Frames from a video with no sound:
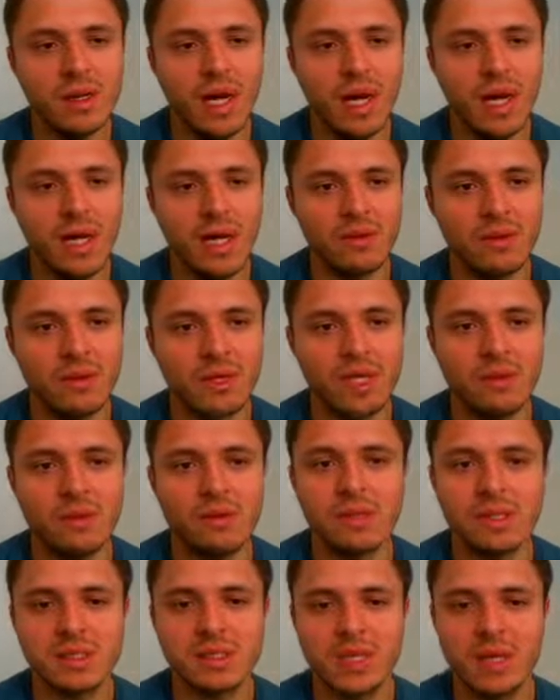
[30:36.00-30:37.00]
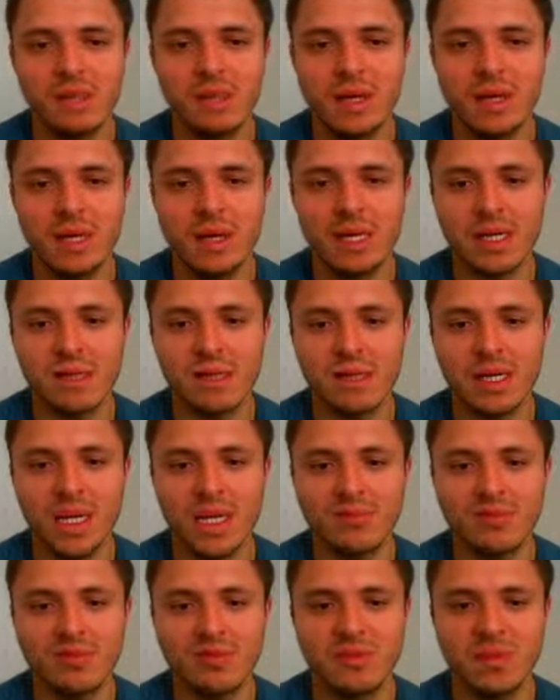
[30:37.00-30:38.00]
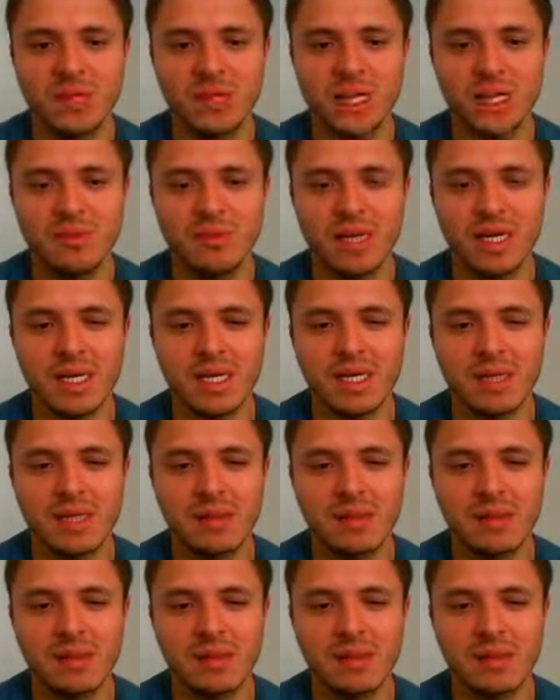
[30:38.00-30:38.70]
And then when he moves his knight back, then I move my knight back.